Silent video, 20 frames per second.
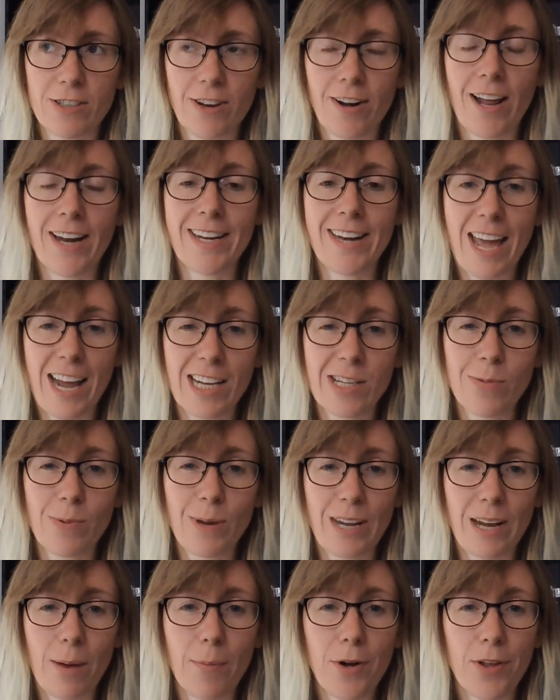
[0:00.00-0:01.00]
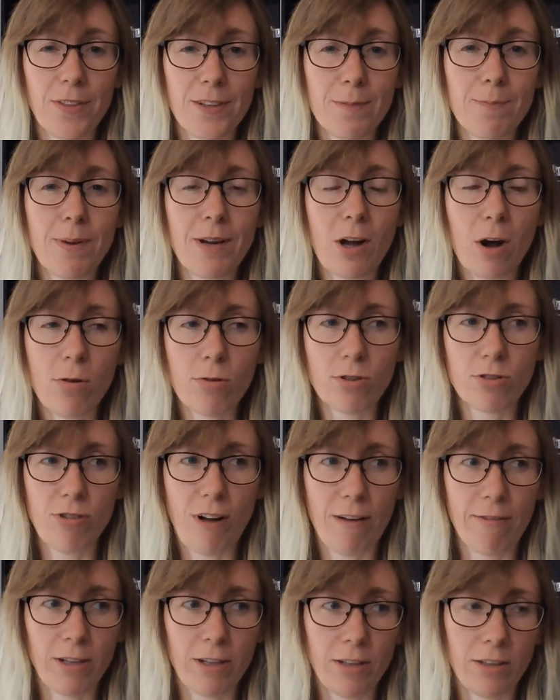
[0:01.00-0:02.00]
So like next week I'm doing this big old
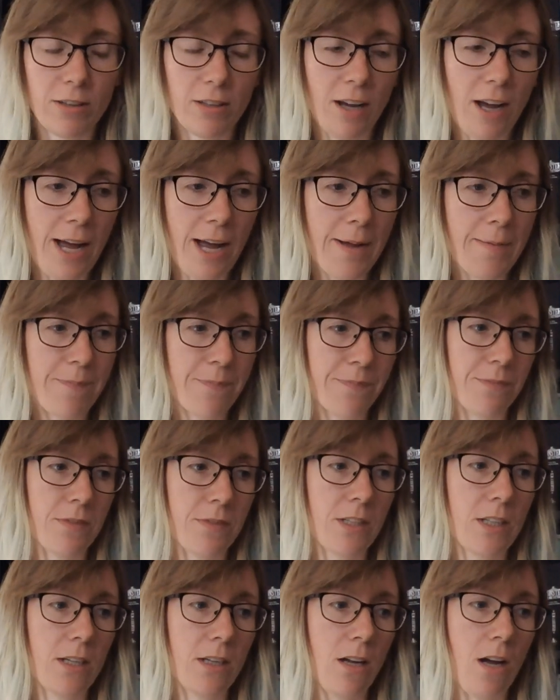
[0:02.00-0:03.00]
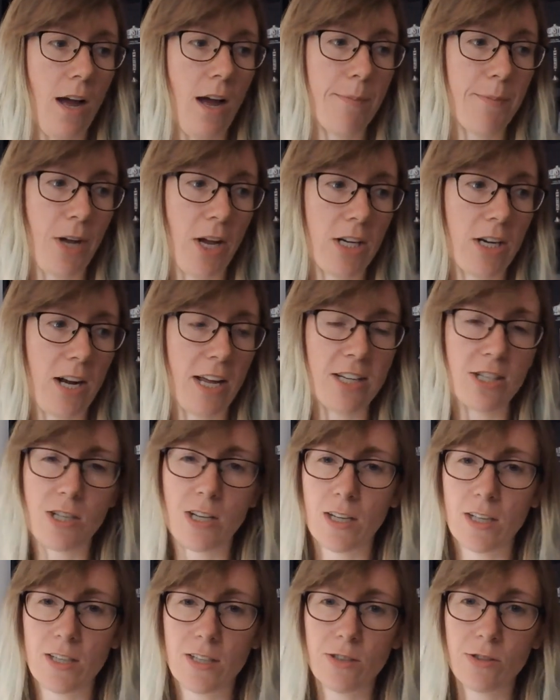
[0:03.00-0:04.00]
travel. I'm going like
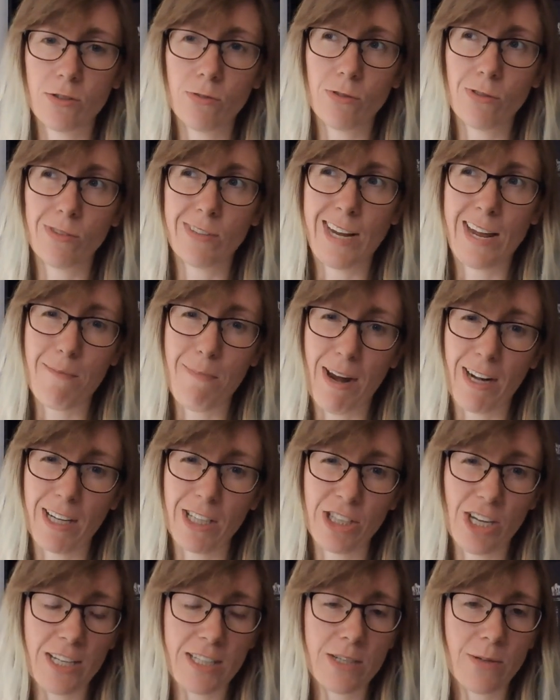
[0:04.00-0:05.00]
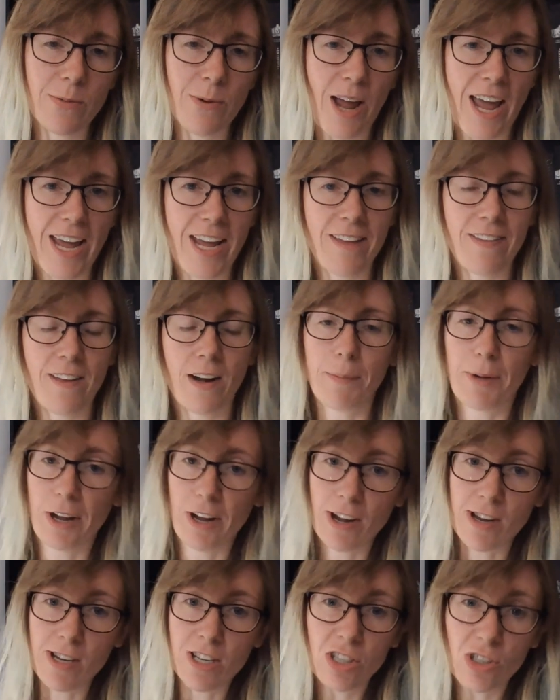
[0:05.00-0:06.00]
to near Manchester way, and then I'm
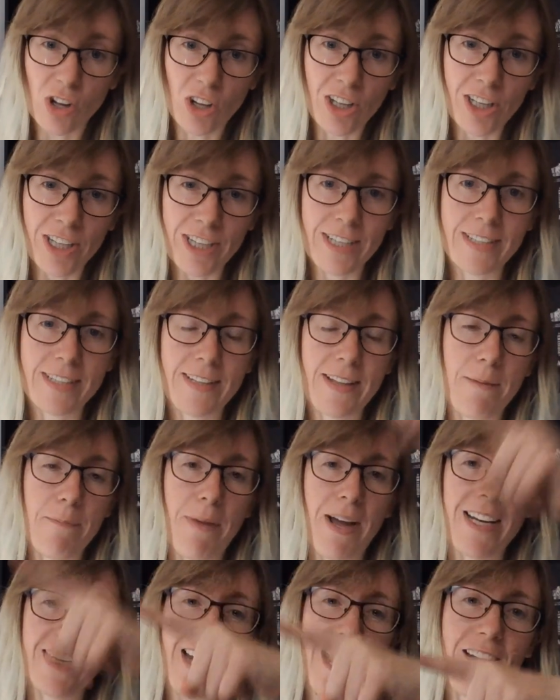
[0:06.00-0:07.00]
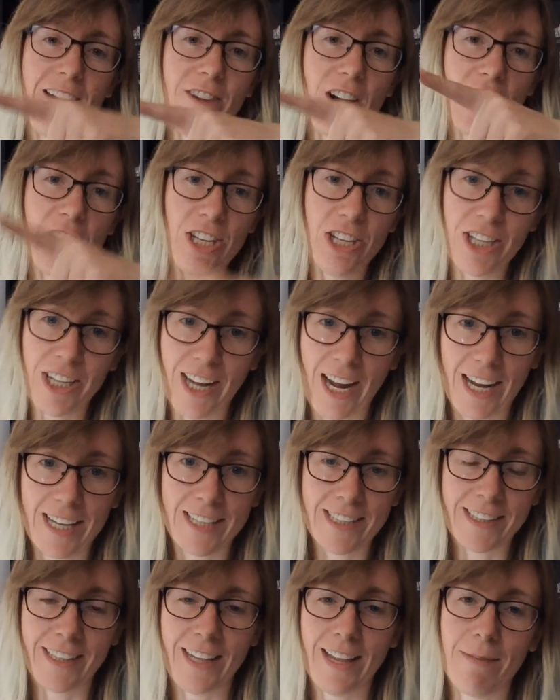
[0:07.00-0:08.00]
going out to Scotland, and then back down by
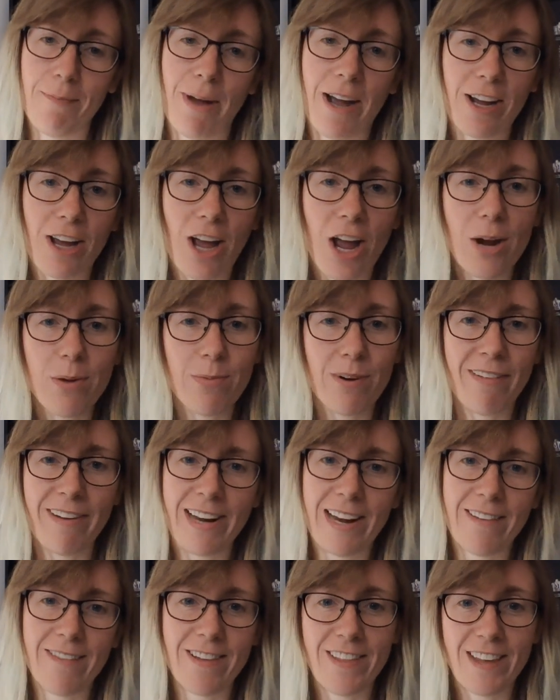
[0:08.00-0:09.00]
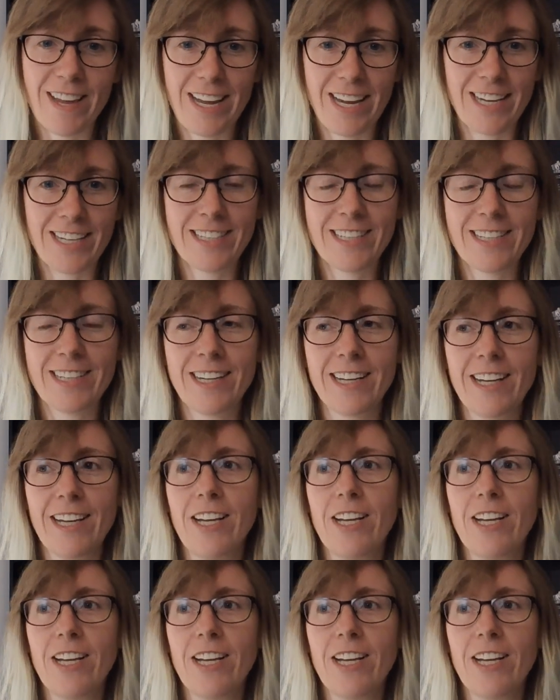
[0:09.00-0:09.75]
Newcastle, and back home where I live in the east.